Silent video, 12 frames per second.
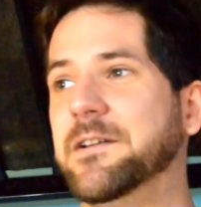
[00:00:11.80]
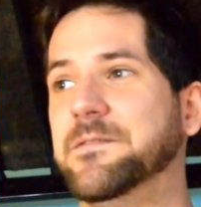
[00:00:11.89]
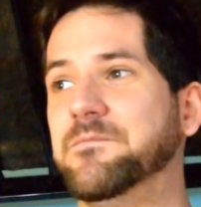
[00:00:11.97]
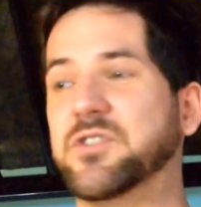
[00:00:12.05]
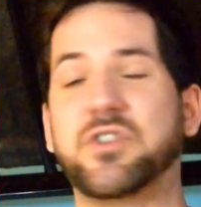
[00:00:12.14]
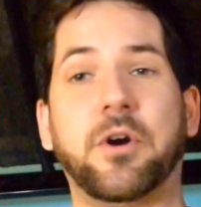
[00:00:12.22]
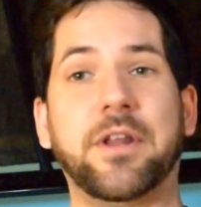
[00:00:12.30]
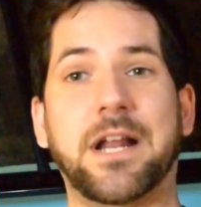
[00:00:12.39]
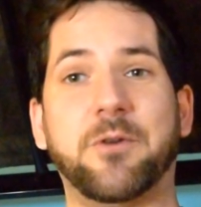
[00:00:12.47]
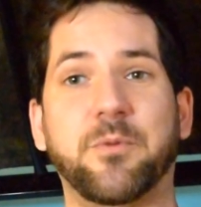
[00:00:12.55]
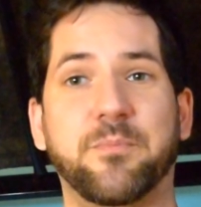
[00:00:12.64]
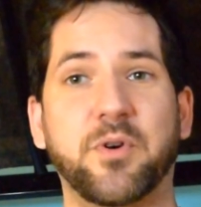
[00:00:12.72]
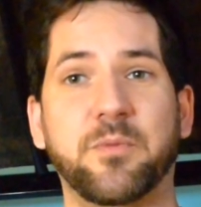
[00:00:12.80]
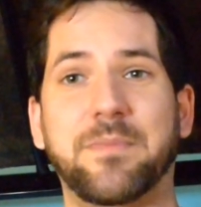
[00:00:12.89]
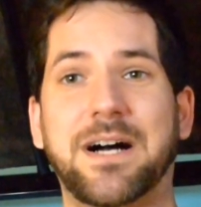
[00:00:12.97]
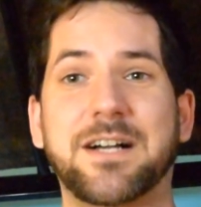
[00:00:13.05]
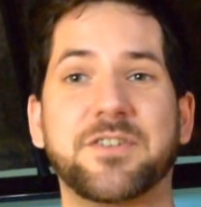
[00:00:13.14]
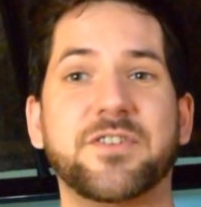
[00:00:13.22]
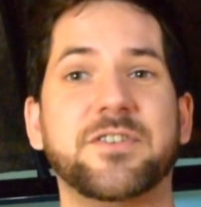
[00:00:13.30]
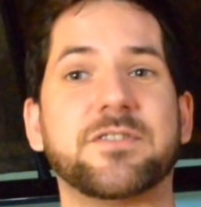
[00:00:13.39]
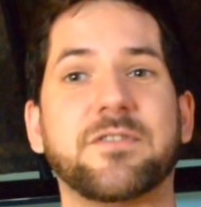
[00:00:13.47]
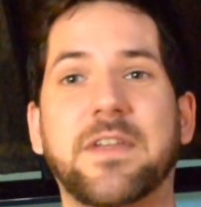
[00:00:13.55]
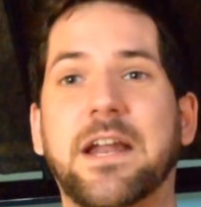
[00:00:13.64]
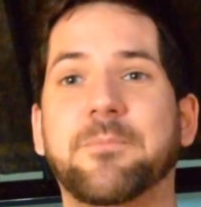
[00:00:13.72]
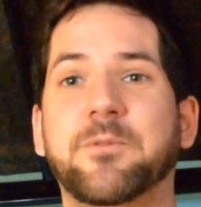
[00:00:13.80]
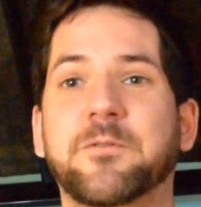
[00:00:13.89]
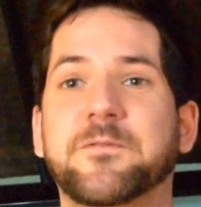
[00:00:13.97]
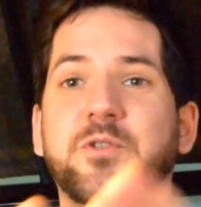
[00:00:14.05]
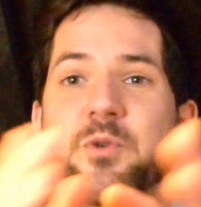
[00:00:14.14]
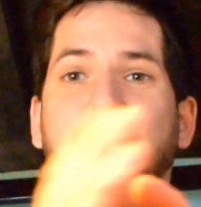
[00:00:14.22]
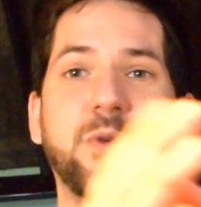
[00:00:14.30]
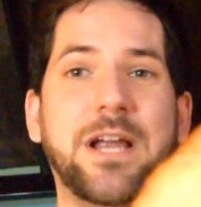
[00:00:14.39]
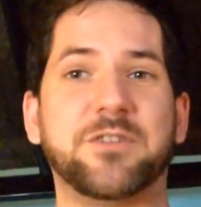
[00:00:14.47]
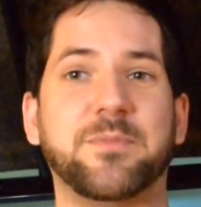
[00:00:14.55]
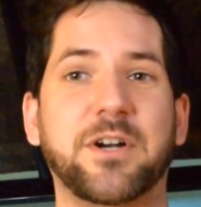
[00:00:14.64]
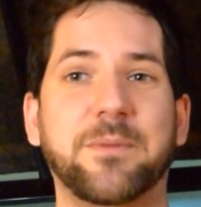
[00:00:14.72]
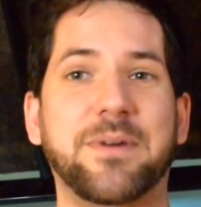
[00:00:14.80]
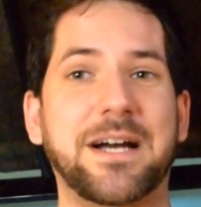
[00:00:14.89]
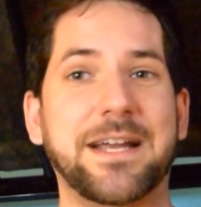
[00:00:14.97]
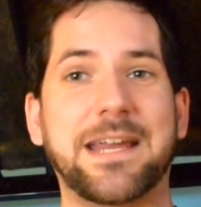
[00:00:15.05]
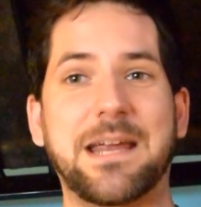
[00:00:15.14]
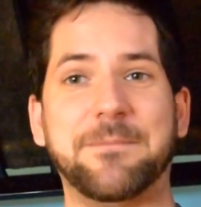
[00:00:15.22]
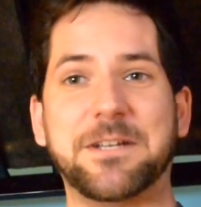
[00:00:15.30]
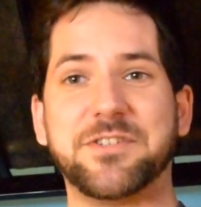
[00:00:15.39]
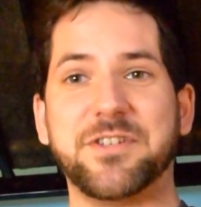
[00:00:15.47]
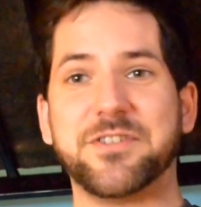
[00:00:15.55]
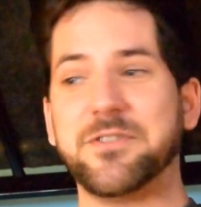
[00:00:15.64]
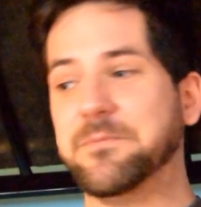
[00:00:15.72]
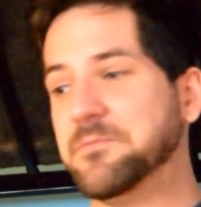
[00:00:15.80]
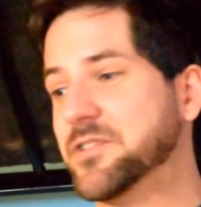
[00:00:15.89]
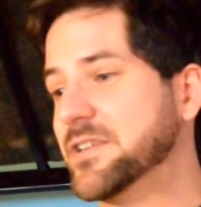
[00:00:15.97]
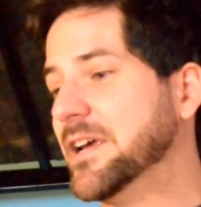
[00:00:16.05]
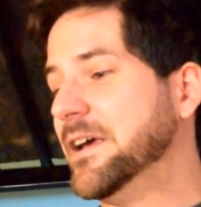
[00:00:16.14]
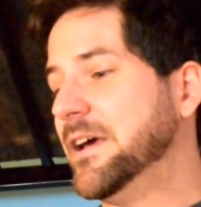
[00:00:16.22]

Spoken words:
Started out with boom boxes, then I moved to Raspberry Pi gaming systems,